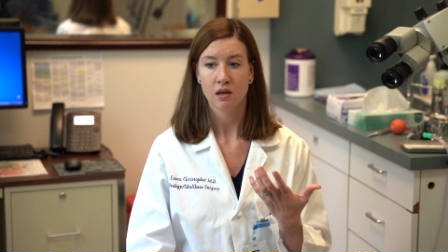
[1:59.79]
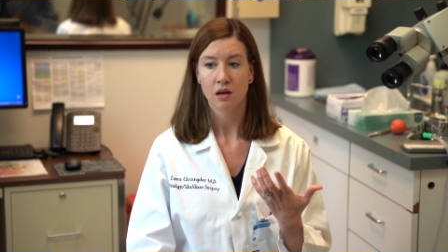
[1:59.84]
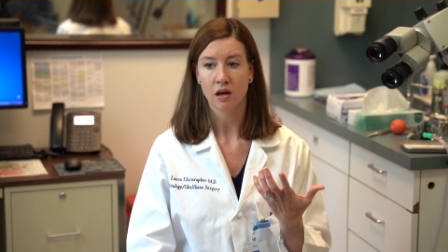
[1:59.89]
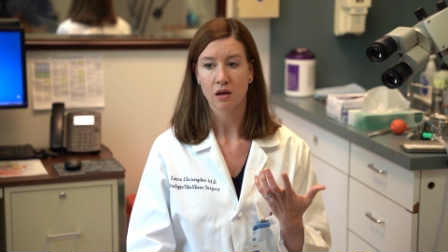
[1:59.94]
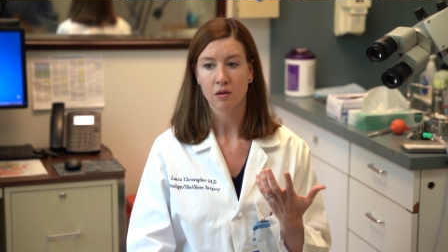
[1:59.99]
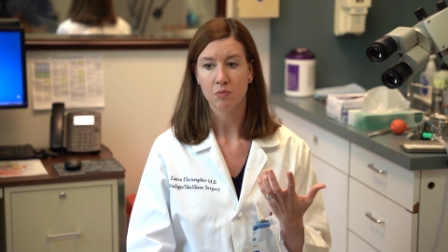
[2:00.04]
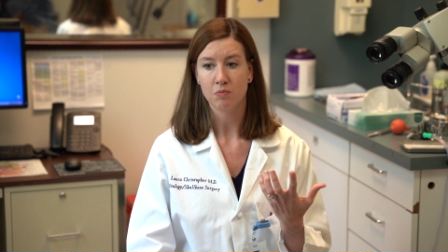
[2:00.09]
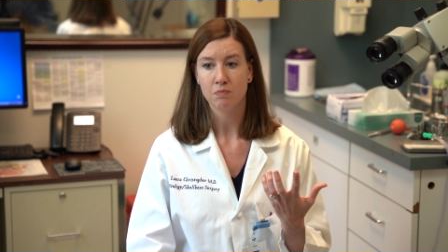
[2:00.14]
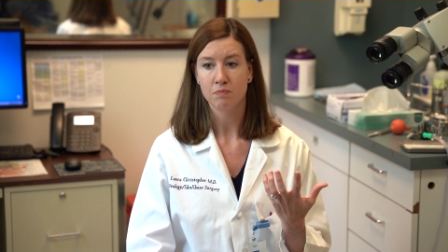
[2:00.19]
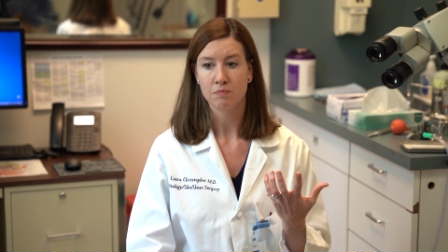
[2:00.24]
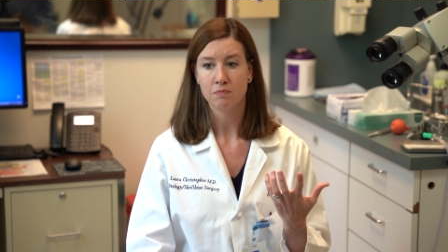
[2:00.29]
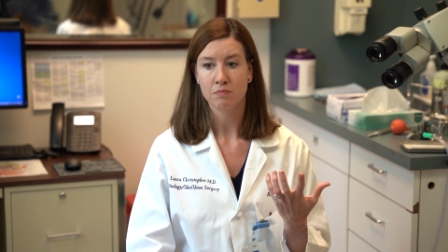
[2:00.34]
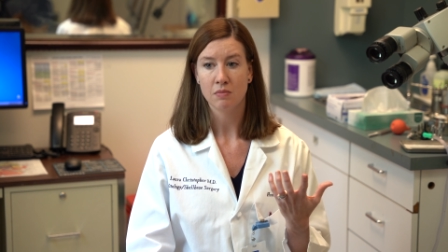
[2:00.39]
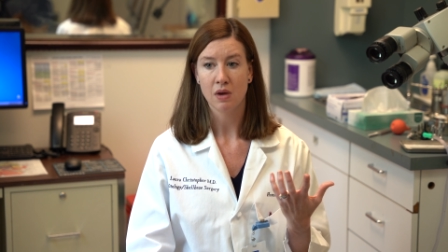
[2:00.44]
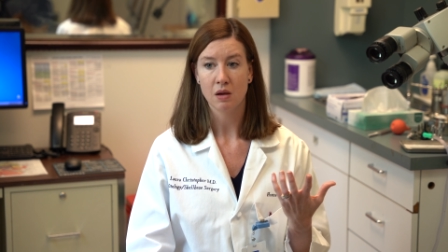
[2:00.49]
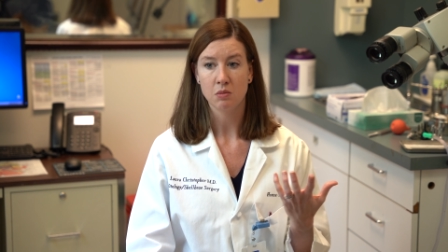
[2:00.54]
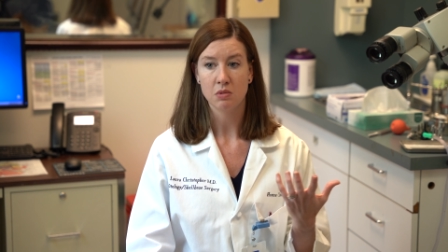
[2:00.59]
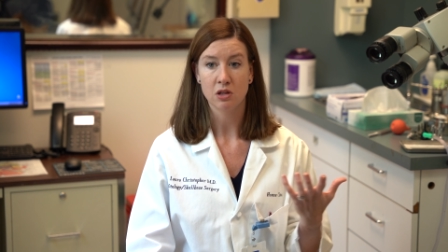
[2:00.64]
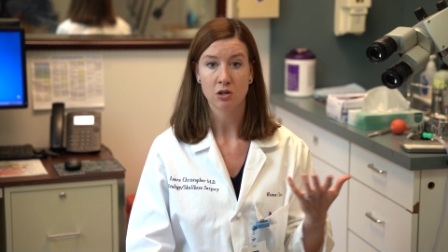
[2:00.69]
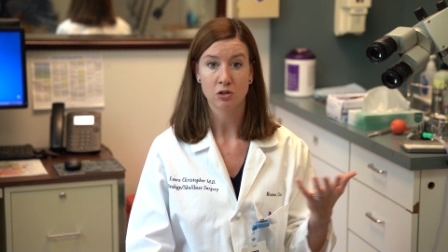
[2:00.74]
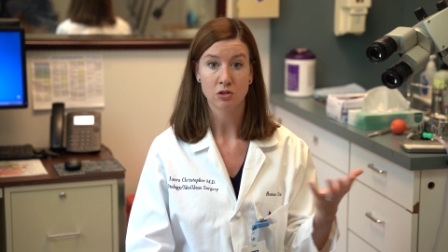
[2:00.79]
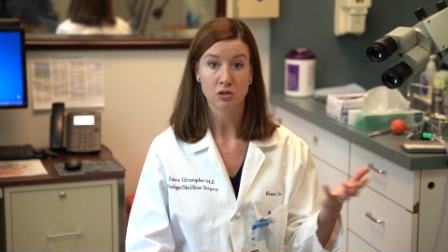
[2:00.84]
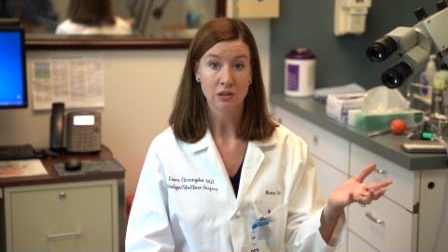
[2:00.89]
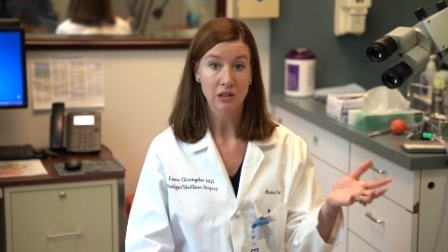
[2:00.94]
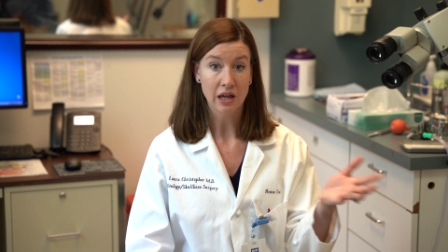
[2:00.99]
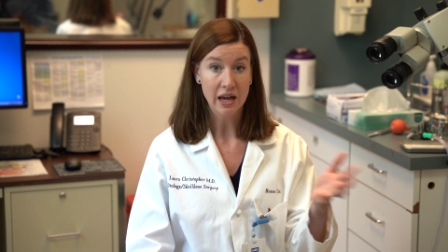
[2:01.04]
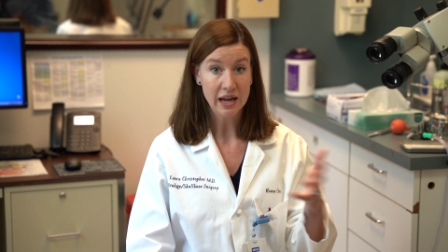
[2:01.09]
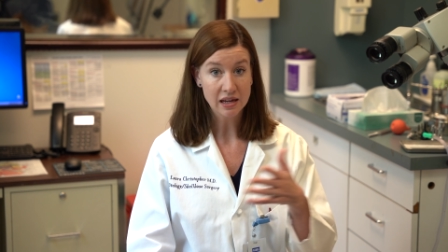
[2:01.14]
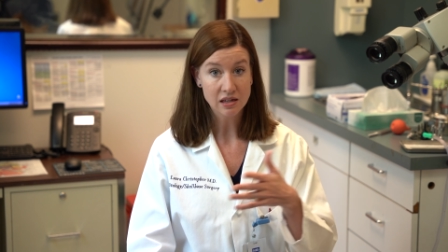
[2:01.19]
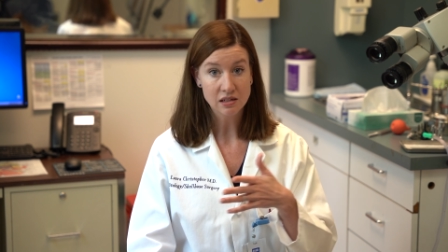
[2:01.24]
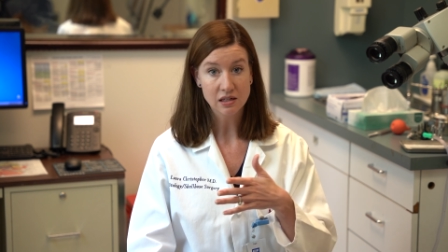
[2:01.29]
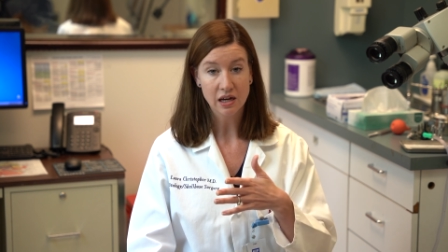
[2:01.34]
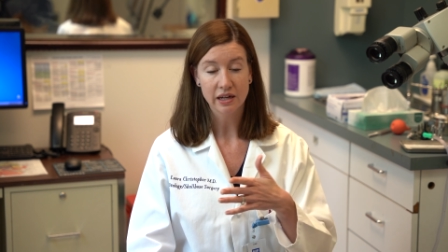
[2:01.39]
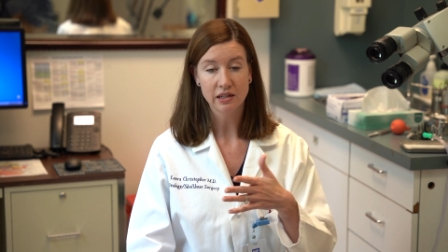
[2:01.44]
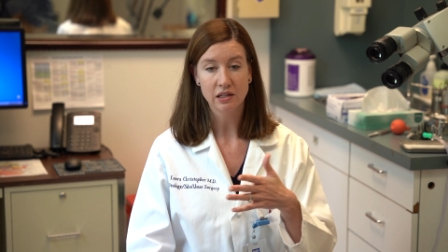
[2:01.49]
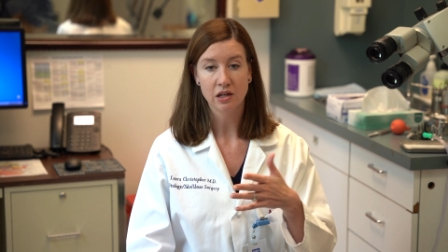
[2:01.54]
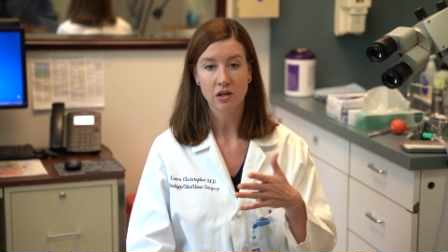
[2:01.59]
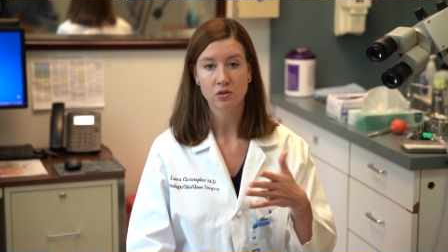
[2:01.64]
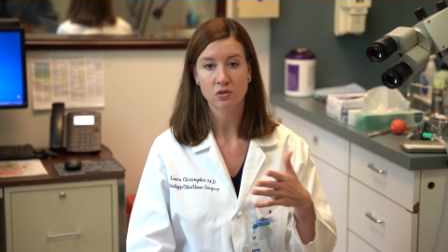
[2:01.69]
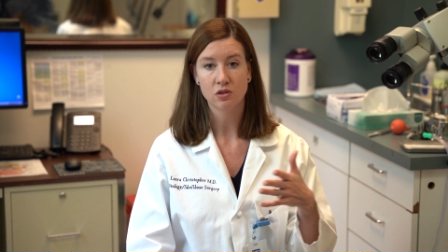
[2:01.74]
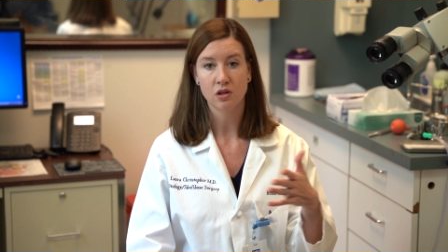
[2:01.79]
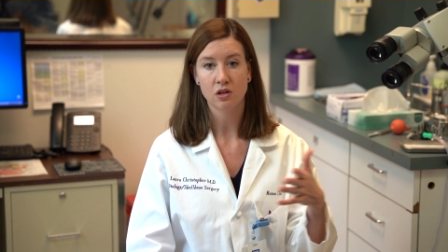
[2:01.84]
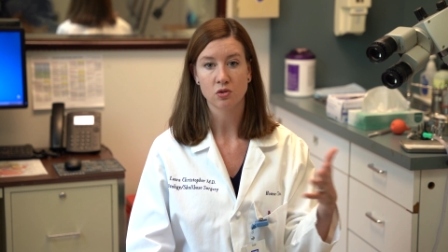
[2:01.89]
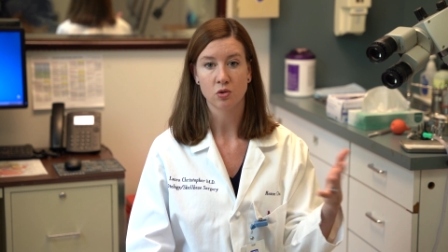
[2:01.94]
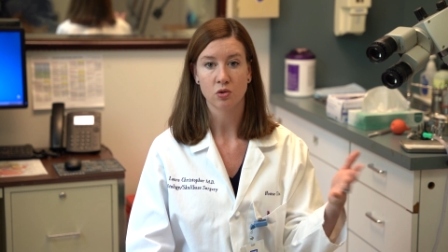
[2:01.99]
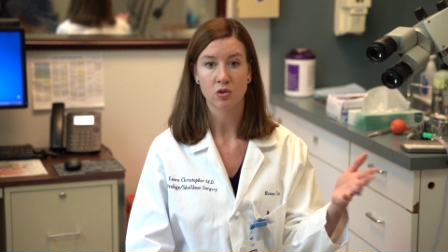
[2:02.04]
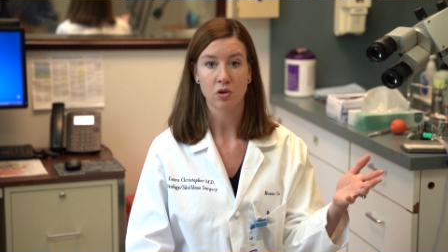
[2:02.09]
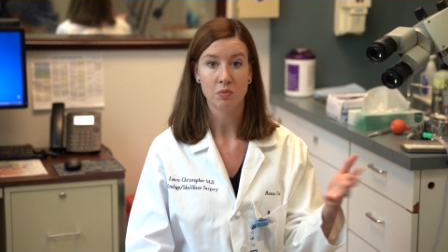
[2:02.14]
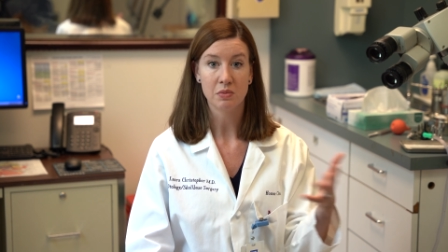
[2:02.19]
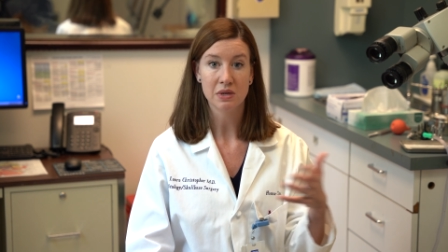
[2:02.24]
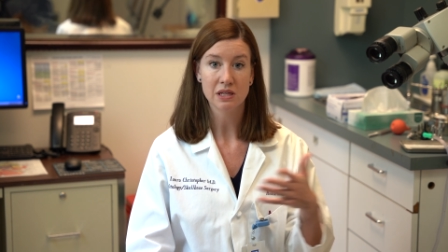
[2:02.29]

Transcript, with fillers: um, maybe their delay in diagnosis or their